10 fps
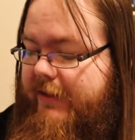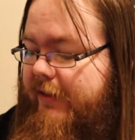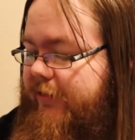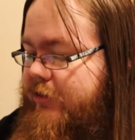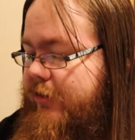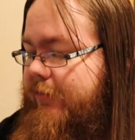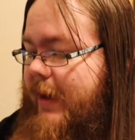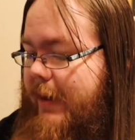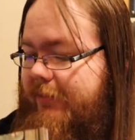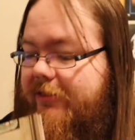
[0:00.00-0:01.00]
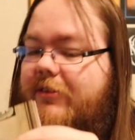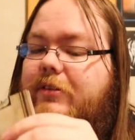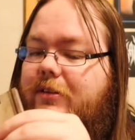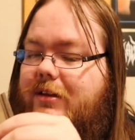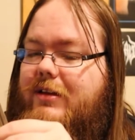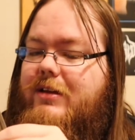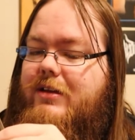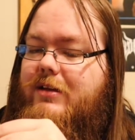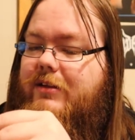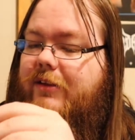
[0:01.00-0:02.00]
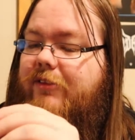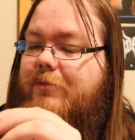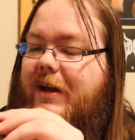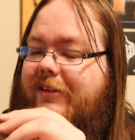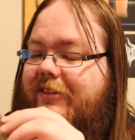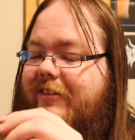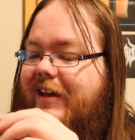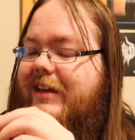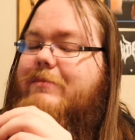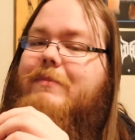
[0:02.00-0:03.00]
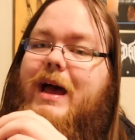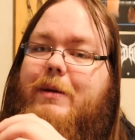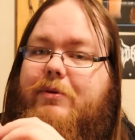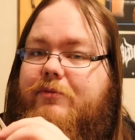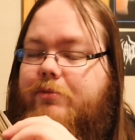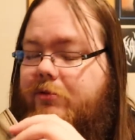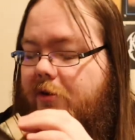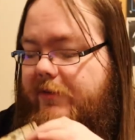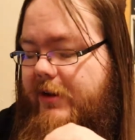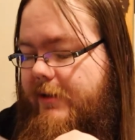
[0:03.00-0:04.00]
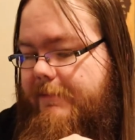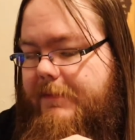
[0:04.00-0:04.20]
these are just maps. This is my second map of Barovia.